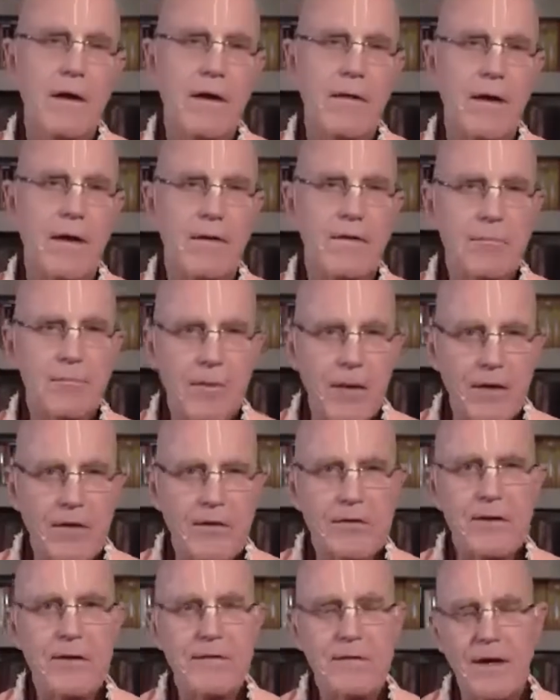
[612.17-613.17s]
it's better
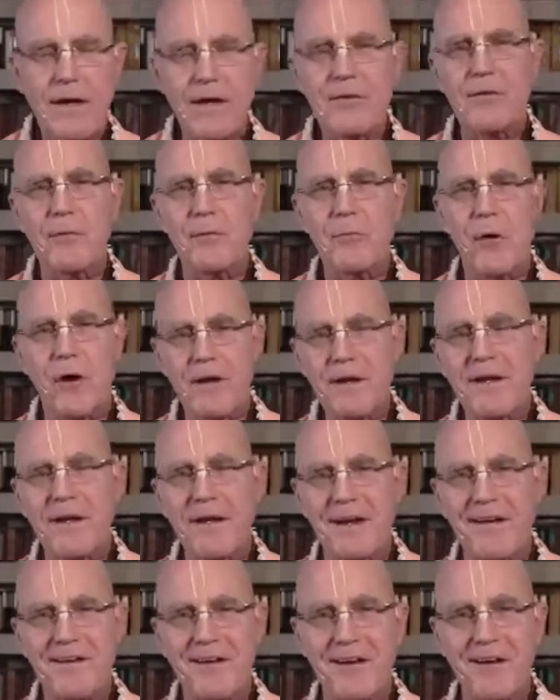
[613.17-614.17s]
to take some rock
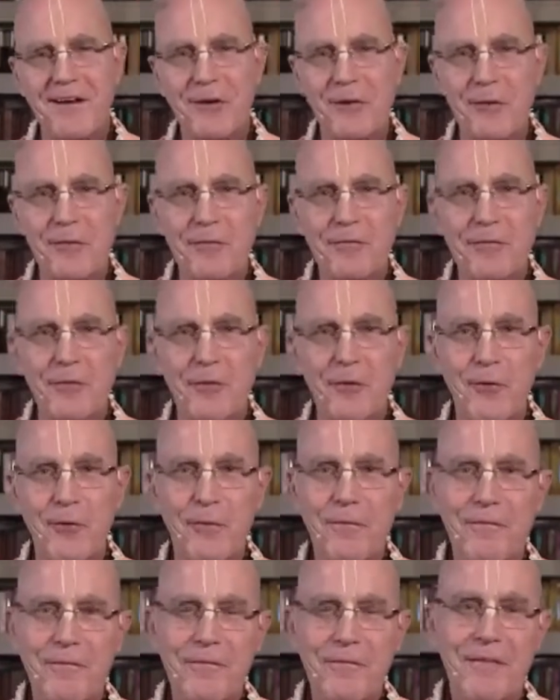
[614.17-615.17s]
candy and a little
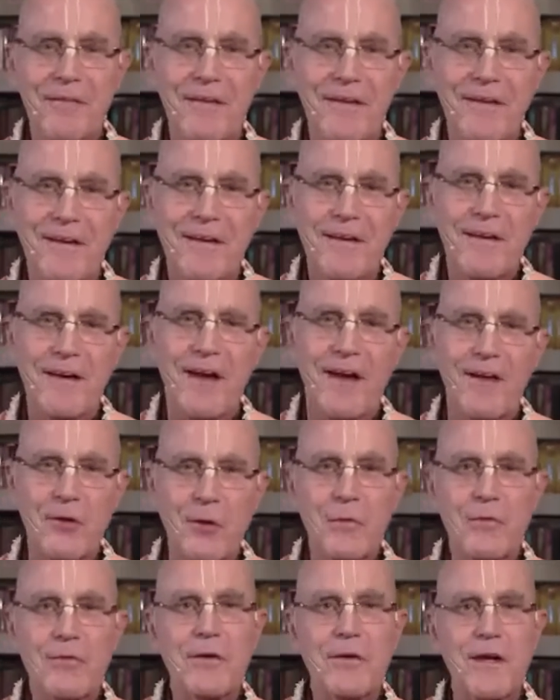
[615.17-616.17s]
fruit and
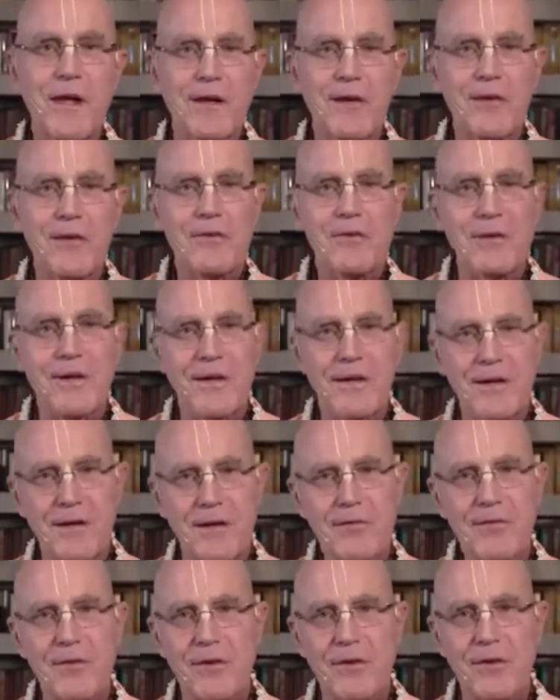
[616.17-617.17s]
use the energy it
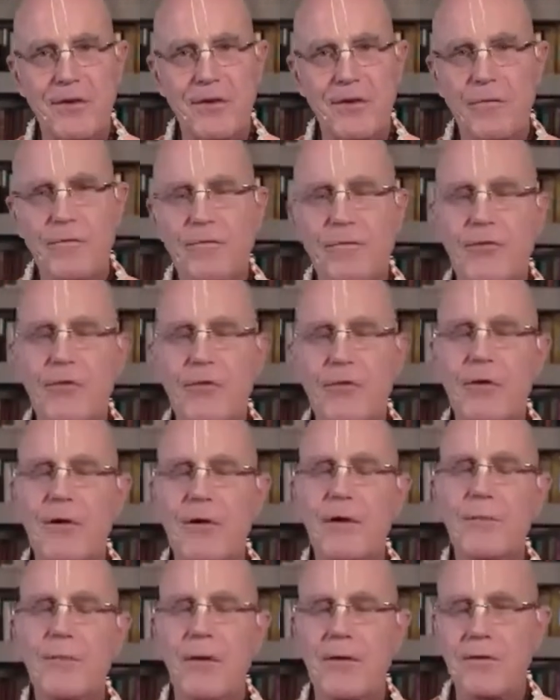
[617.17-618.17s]
gives us to
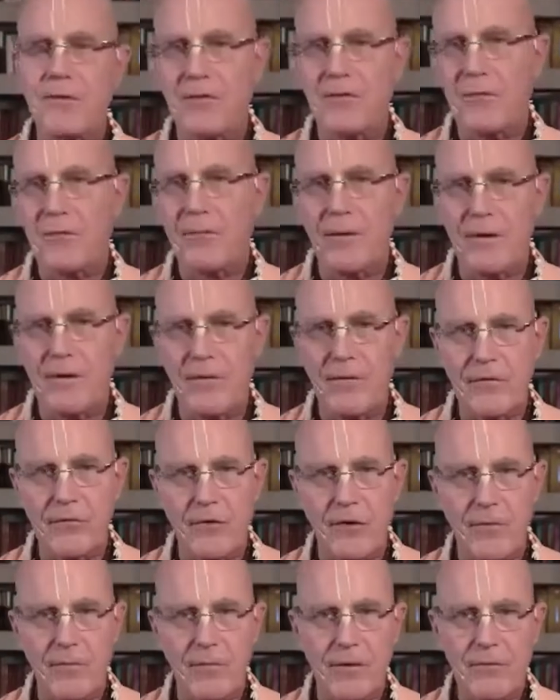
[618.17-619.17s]
fully participate in the
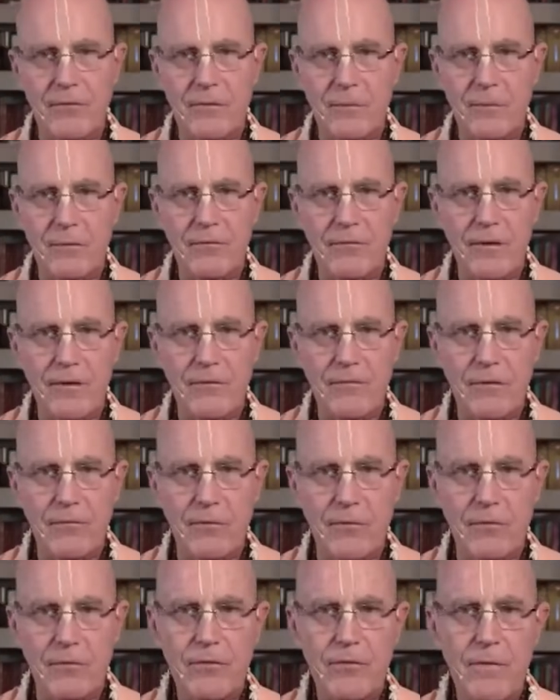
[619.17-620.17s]
Janmastami
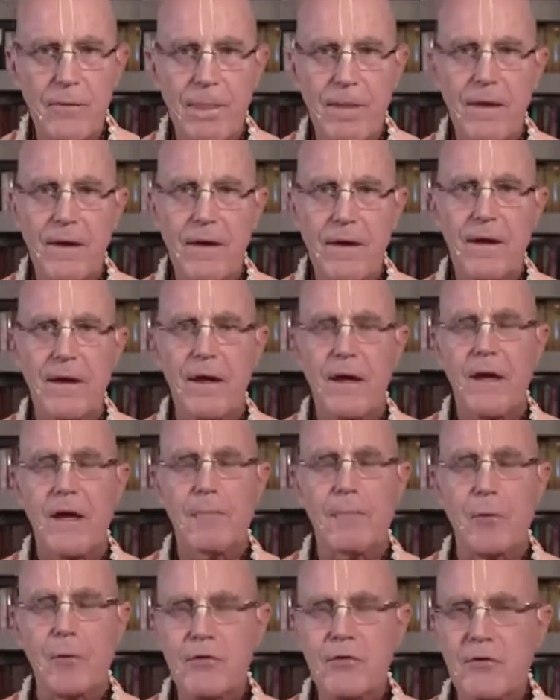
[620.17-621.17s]
festivals.
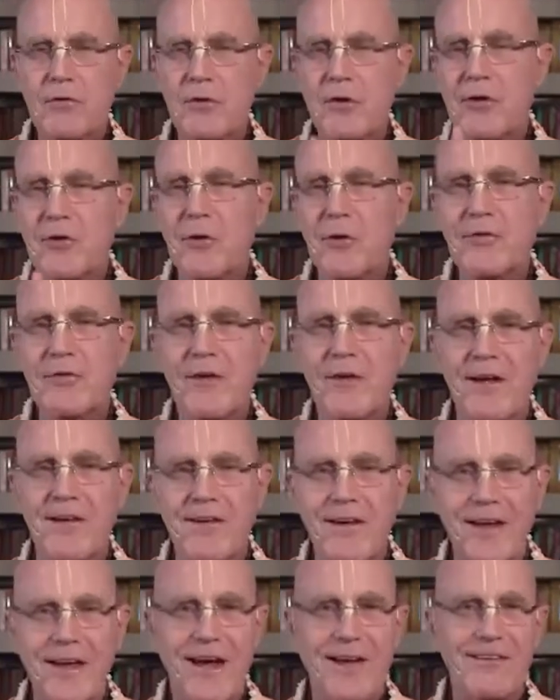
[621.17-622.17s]
But we shouldn't use
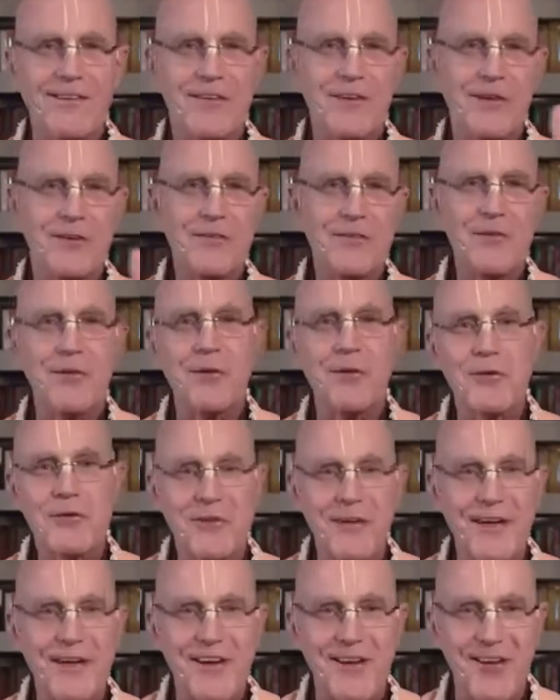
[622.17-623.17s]
that as an excuse
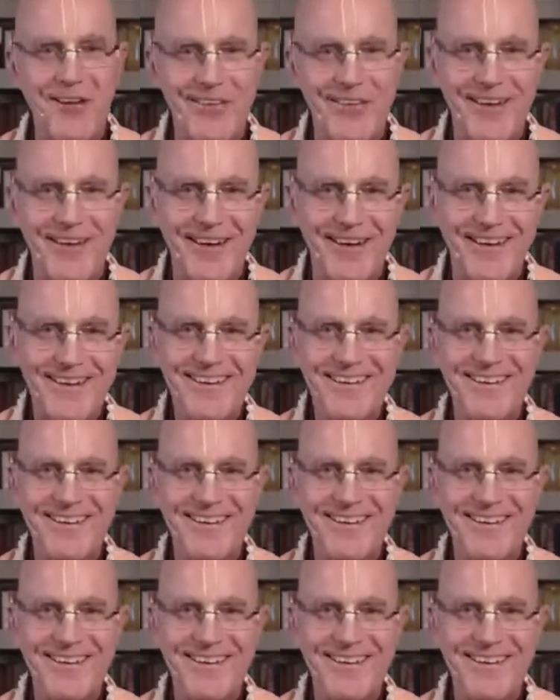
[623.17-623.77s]
to eat all day.